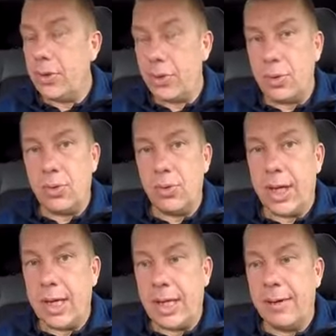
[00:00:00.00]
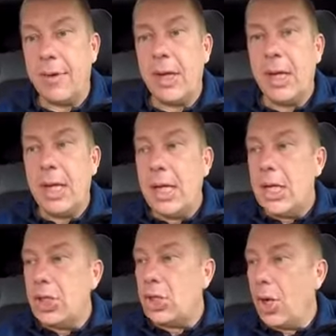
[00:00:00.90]
You shouldn't do that here.
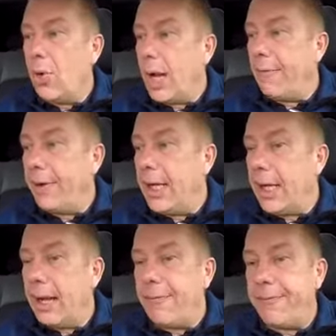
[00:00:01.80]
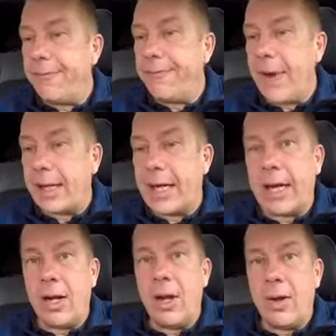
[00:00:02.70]
So I think I
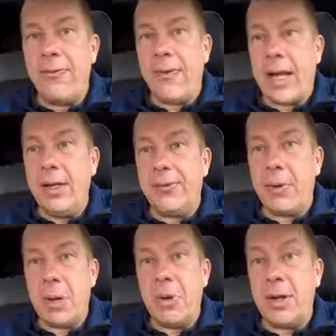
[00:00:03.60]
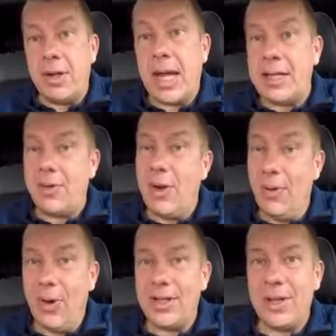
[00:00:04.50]
get a lot of value for my money. That's
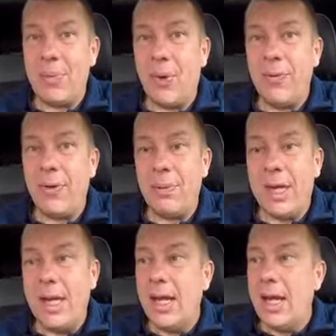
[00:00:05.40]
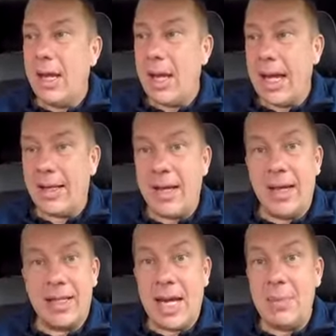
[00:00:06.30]
what's important for me. At
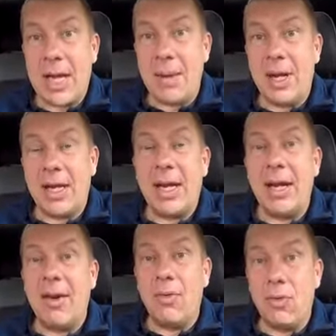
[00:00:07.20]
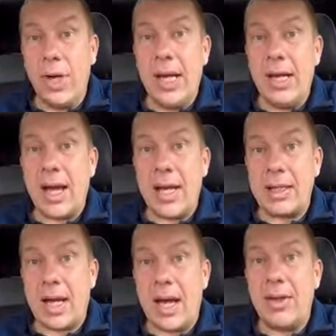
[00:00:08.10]
the same time, I get a really
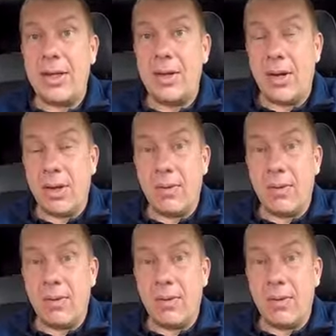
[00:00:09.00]
nice car that